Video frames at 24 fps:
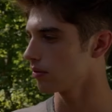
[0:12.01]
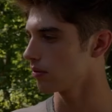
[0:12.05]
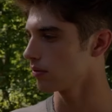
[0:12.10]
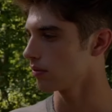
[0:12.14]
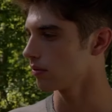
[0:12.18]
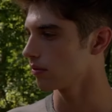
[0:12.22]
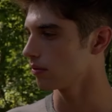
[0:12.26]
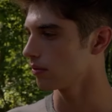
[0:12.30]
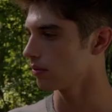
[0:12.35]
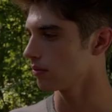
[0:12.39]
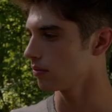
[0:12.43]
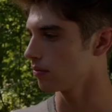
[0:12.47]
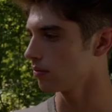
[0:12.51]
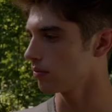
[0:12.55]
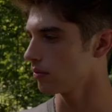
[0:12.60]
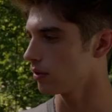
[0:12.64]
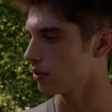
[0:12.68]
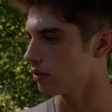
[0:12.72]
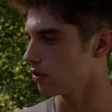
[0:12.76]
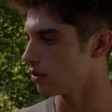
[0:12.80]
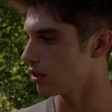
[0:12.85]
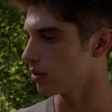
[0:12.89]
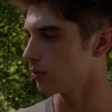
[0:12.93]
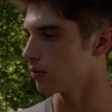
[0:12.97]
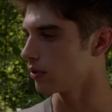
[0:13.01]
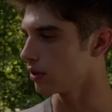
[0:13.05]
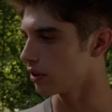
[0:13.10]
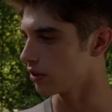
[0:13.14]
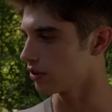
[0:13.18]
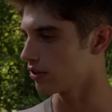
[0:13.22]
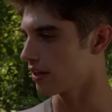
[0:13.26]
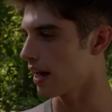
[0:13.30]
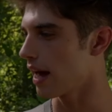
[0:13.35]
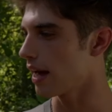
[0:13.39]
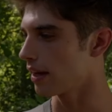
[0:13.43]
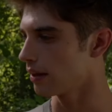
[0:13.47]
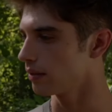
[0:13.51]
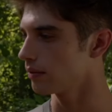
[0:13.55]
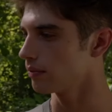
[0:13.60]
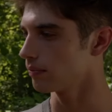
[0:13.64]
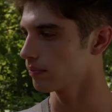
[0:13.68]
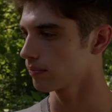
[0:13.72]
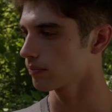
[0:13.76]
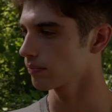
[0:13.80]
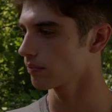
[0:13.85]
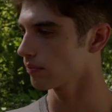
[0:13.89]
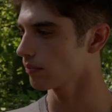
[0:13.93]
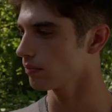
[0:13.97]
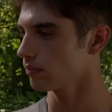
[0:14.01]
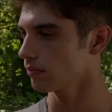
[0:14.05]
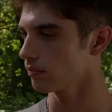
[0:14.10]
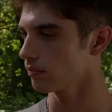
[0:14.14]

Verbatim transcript: Lee, a reporter, quits her job